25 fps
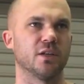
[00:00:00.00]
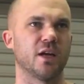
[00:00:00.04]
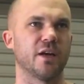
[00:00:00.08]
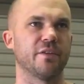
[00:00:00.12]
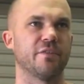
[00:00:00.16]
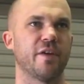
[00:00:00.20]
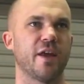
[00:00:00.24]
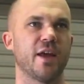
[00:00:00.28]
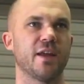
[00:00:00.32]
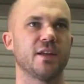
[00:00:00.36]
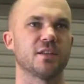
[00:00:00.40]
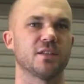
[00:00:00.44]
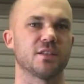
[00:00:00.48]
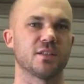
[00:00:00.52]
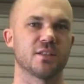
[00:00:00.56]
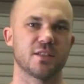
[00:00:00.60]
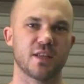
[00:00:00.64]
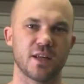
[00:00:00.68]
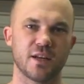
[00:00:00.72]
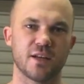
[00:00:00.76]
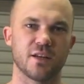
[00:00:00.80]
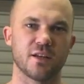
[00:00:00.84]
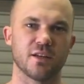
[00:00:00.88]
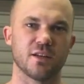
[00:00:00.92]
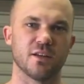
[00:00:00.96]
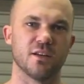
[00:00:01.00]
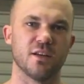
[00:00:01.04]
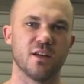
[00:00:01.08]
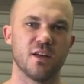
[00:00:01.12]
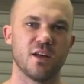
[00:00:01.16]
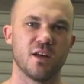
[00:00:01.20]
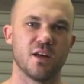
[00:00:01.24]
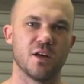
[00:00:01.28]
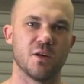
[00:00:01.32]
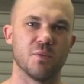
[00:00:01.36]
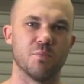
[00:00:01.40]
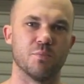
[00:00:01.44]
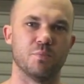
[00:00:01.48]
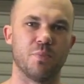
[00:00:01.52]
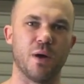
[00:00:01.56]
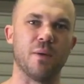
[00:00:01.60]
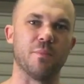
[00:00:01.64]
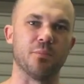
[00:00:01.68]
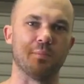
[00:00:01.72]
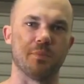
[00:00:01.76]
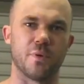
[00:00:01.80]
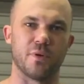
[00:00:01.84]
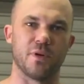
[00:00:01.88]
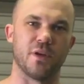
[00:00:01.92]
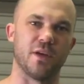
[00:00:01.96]
I've had a sudden
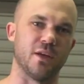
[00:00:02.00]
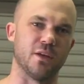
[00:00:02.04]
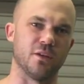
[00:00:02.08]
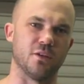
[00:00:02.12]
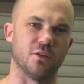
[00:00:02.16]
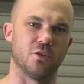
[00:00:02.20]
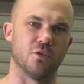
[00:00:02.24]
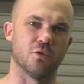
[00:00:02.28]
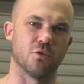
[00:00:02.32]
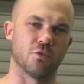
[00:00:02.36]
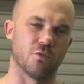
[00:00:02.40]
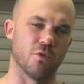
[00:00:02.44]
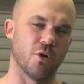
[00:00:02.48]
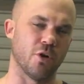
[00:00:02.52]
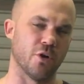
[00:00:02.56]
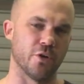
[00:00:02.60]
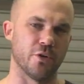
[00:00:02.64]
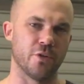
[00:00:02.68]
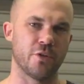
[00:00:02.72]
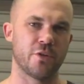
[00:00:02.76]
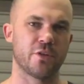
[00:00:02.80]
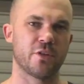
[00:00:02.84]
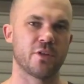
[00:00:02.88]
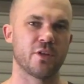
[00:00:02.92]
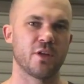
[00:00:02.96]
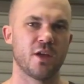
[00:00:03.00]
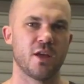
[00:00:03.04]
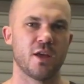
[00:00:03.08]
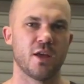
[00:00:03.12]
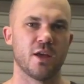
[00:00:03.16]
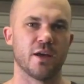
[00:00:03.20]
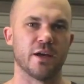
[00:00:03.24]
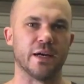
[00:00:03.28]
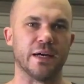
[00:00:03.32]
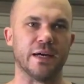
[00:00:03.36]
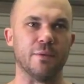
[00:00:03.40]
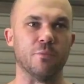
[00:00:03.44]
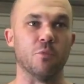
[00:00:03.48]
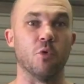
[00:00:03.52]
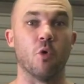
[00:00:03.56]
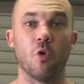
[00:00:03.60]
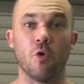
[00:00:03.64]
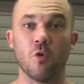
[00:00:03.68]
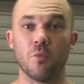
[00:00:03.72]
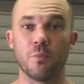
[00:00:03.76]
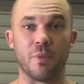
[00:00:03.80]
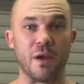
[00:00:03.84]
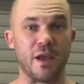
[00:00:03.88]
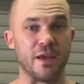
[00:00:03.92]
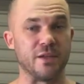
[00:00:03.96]
bump in growth,
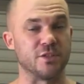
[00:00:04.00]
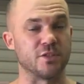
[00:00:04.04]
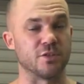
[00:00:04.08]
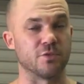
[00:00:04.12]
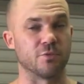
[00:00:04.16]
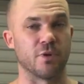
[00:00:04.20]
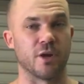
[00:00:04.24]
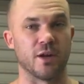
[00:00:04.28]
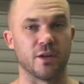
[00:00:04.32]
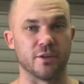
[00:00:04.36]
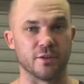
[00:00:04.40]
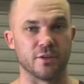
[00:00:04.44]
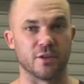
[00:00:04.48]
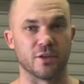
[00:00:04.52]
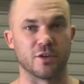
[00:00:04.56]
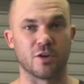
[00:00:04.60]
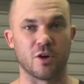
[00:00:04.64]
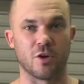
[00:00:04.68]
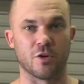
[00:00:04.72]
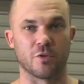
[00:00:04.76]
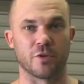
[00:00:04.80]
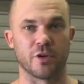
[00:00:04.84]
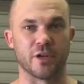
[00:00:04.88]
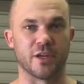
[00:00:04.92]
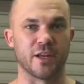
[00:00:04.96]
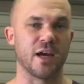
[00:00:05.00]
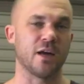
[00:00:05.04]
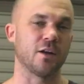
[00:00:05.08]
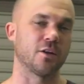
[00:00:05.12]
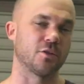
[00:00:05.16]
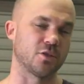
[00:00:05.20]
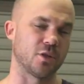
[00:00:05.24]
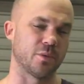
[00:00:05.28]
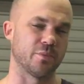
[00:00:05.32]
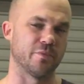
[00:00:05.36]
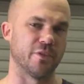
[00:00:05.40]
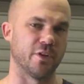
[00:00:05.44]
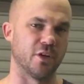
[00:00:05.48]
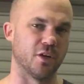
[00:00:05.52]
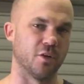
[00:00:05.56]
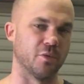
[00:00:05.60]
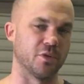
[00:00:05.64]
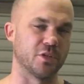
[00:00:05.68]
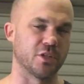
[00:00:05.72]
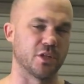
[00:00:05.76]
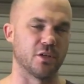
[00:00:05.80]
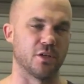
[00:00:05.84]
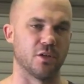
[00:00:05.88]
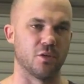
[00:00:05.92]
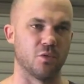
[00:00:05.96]
all based around the concrete countertop video,
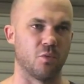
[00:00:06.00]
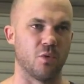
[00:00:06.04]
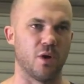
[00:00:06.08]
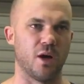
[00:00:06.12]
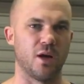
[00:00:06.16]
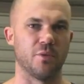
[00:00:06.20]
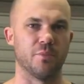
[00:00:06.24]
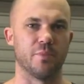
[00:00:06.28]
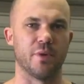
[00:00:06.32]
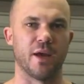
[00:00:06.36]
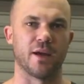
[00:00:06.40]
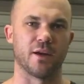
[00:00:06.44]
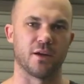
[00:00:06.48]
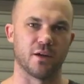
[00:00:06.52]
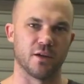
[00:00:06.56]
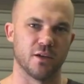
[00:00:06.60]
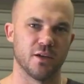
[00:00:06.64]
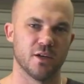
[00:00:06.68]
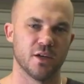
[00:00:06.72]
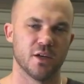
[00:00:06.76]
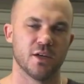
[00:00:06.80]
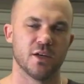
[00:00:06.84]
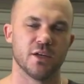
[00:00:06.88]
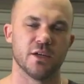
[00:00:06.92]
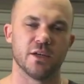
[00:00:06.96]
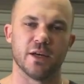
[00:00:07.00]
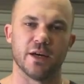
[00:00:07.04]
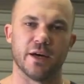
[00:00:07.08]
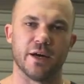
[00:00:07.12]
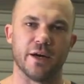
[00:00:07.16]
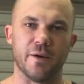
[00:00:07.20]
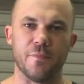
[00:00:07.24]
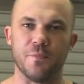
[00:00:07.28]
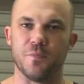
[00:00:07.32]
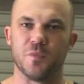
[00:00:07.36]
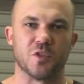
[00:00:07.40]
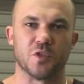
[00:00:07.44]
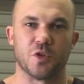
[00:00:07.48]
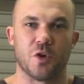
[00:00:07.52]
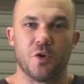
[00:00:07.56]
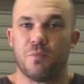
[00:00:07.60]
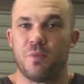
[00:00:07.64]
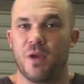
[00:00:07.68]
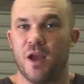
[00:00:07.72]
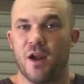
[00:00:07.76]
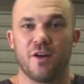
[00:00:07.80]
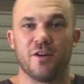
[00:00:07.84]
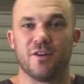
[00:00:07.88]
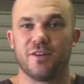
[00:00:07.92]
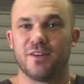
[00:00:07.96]
which I did a while back. So
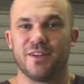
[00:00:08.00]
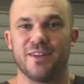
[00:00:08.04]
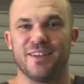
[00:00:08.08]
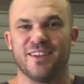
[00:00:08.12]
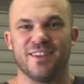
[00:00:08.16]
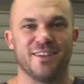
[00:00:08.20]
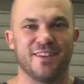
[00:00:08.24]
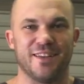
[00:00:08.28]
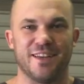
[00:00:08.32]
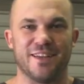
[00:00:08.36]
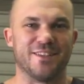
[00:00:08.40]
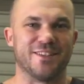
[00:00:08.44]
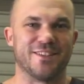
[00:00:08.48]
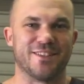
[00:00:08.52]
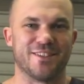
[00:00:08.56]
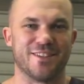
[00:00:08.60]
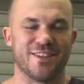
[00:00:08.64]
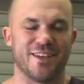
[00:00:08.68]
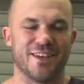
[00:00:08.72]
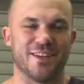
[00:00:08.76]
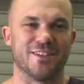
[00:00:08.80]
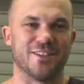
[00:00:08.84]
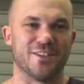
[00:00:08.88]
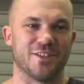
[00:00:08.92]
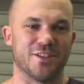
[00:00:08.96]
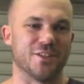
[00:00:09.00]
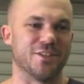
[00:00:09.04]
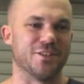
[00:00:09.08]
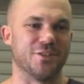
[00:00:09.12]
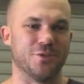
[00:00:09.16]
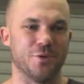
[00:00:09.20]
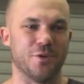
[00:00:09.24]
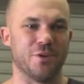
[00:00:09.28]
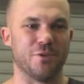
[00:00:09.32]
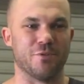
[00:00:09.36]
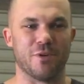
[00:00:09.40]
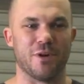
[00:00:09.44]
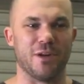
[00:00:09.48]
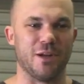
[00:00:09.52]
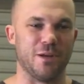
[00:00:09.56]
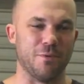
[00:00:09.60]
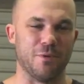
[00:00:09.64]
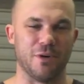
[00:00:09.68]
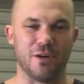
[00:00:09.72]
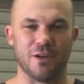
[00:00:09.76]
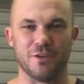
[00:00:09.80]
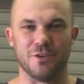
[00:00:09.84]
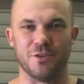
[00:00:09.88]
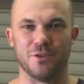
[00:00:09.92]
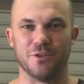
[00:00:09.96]
apparently it's just doing really
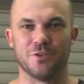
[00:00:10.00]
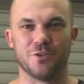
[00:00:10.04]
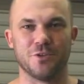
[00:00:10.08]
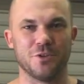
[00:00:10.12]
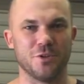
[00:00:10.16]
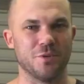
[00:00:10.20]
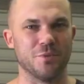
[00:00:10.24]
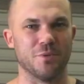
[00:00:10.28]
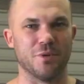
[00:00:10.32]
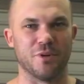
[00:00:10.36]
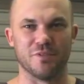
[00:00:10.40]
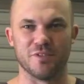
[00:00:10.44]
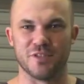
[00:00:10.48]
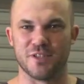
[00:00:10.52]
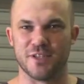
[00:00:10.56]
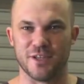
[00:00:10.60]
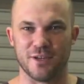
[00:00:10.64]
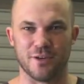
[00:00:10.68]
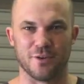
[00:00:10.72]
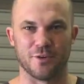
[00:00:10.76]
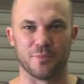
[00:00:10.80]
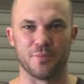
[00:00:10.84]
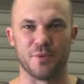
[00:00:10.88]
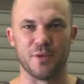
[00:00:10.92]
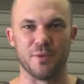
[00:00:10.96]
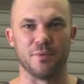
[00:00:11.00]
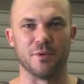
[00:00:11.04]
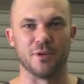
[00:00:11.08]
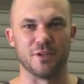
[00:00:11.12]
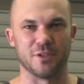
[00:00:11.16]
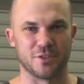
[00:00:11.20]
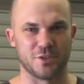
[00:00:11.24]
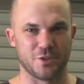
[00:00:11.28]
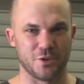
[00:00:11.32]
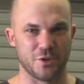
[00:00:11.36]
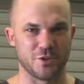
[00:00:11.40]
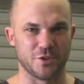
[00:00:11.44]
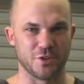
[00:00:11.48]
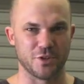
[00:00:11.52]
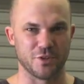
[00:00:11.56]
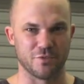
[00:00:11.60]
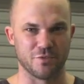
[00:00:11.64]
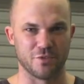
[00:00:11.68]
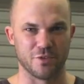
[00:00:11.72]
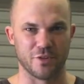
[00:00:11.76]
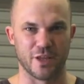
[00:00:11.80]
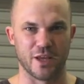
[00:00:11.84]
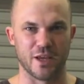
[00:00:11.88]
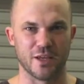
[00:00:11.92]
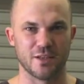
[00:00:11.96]
well on YouTube. Obviously a lot of people are searching
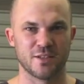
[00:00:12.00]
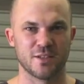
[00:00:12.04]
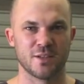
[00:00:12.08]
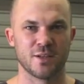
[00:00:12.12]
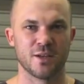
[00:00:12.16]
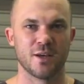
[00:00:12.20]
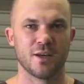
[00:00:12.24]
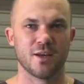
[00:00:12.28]
for that.